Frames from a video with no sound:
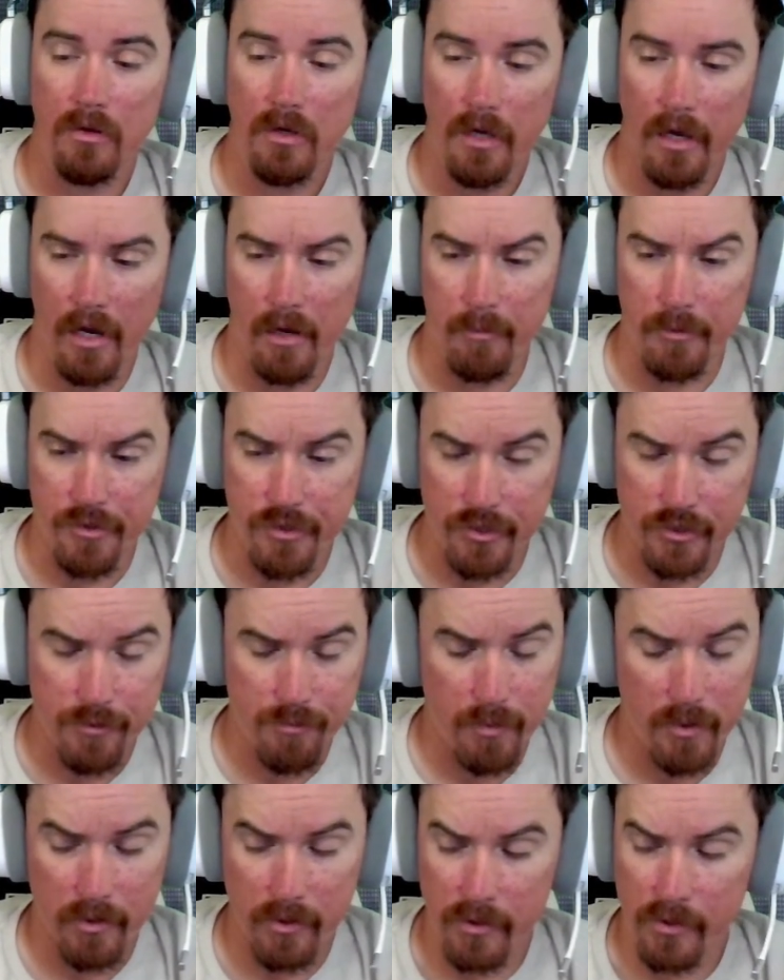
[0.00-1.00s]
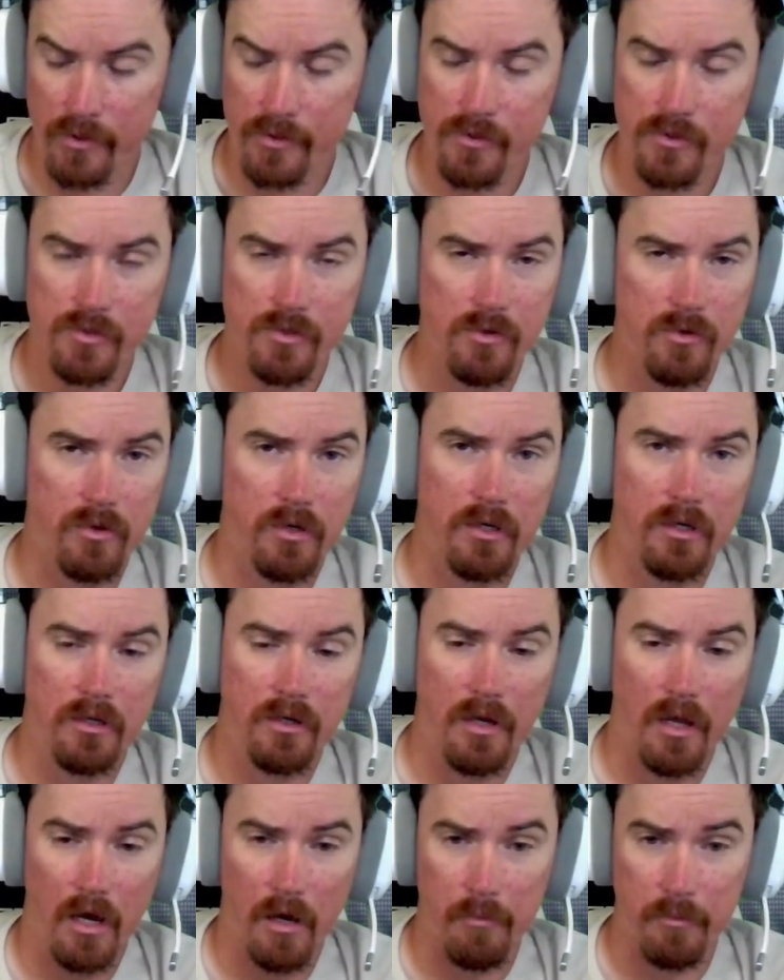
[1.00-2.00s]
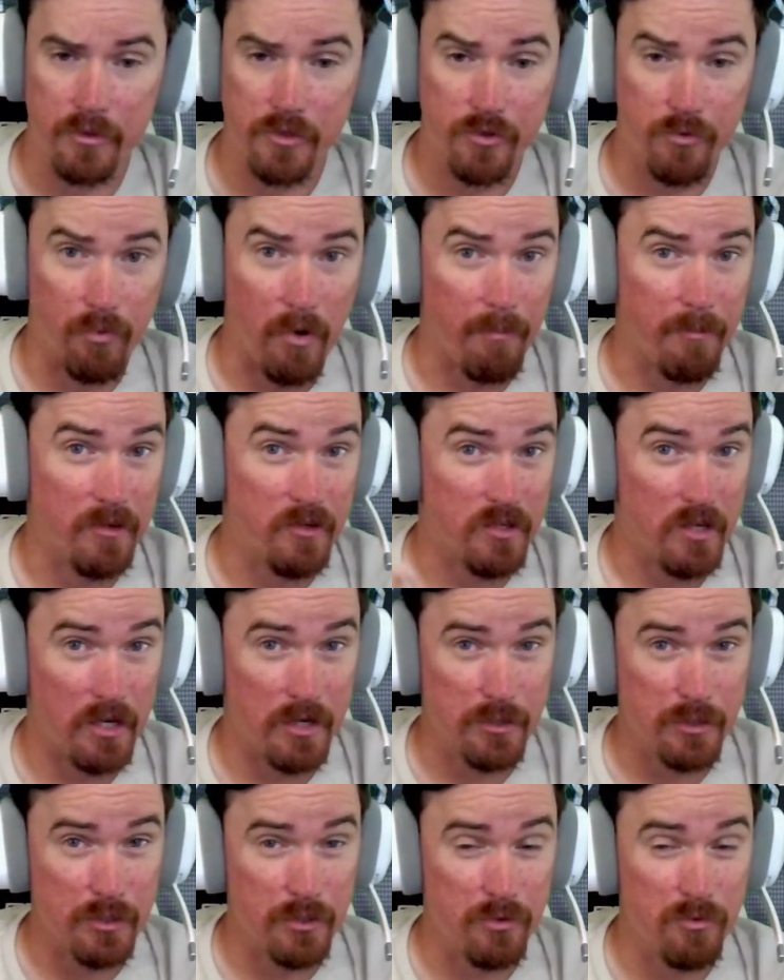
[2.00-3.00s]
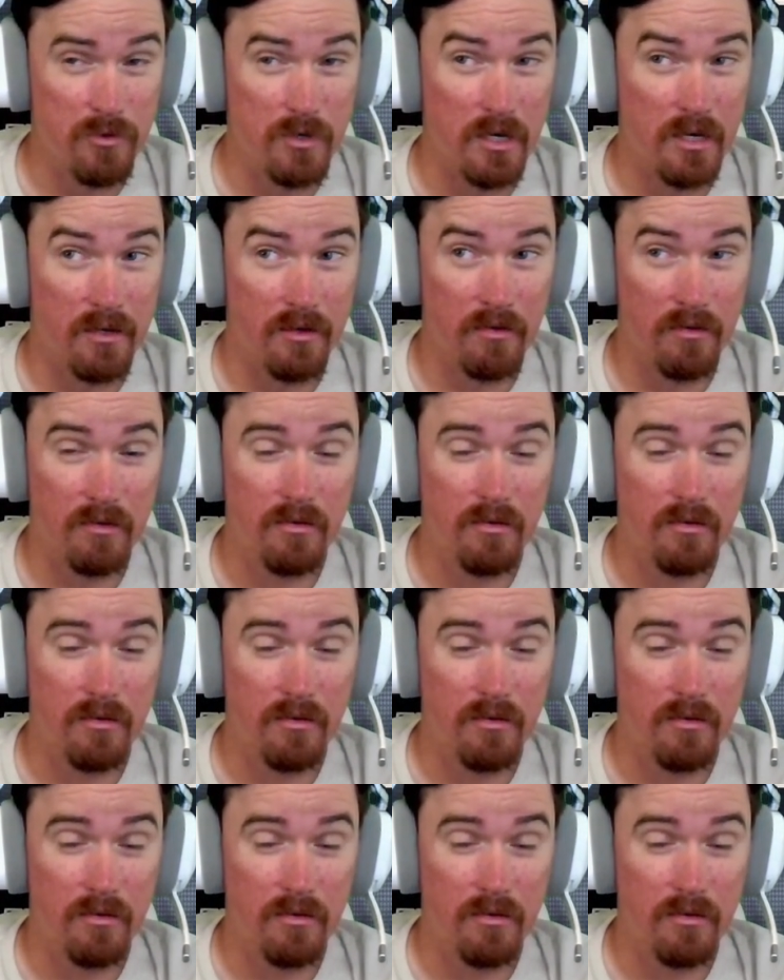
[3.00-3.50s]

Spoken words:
how much experience you get, how much reputation you get,